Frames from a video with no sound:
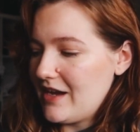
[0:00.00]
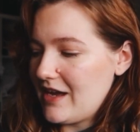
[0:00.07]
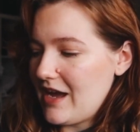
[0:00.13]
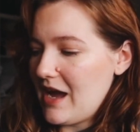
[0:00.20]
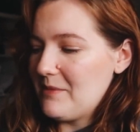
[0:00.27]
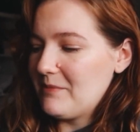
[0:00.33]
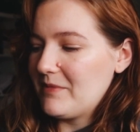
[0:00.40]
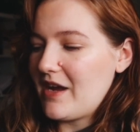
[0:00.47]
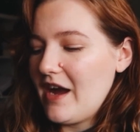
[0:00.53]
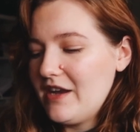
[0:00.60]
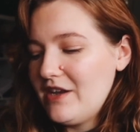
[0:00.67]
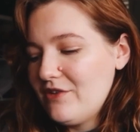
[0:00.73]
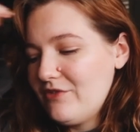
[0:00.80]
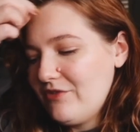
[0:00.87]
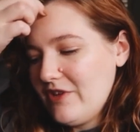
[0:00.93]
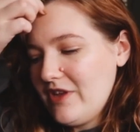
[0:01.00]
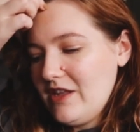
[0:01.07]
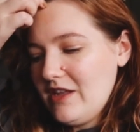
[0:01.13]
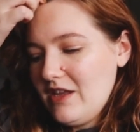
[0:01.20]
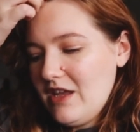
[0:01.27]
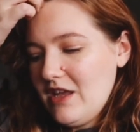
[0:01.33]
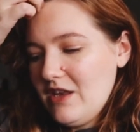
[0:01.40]
I'm kind of
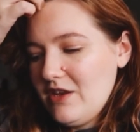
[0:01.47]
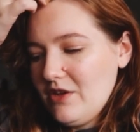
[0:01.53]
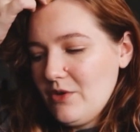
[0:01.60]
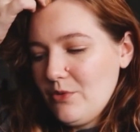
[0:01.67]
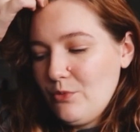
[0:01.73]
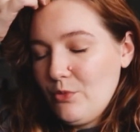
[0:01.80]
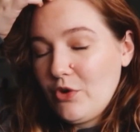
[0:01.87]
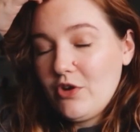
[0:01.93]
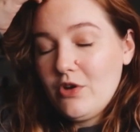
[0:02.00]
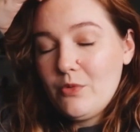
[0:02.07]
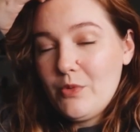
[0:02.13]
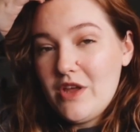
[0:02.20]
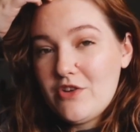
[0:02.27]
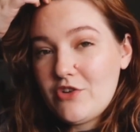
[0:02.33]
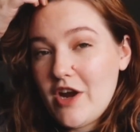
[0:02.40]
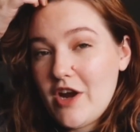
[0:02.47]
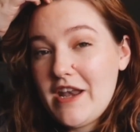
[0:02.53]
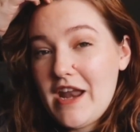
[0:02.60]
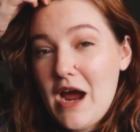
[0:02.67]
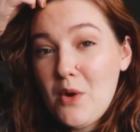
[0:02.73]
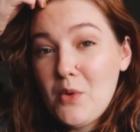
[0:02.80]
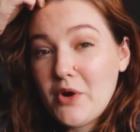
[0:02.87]
in a whirlwind right
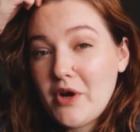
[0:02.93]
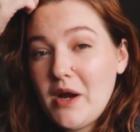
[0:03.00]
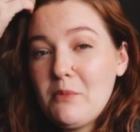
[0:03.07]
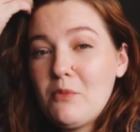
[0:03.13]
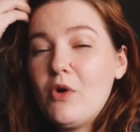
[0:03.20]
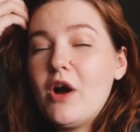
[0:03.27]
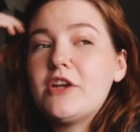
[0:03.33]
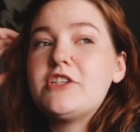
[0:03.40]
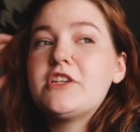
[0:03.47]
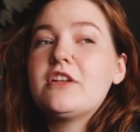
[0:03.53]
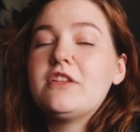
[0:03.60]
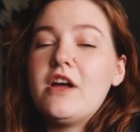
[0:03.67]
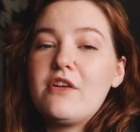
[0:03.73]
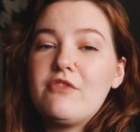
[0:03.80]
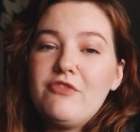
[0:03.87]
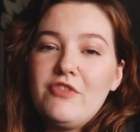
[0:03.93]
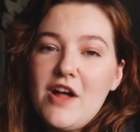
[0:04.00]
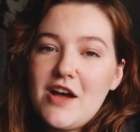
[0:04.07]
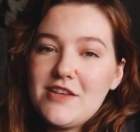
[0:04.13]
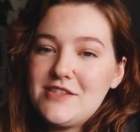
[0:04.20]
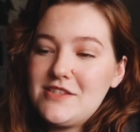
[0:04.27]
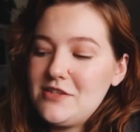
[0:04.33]
now where I'm watching a lot of
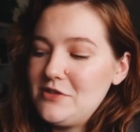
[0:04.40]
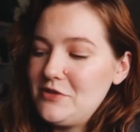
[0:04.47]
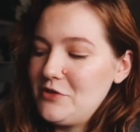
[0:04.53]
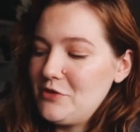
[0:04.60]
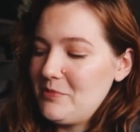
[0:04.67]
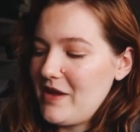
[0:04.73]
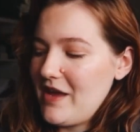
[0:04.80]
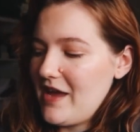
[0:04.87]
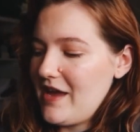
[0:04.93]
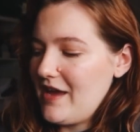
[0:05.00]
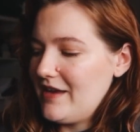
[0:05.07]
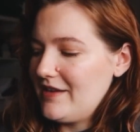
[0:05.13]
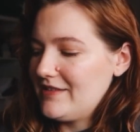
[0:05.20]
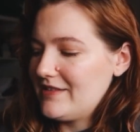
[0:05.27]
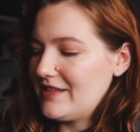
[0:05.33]
FlossTube and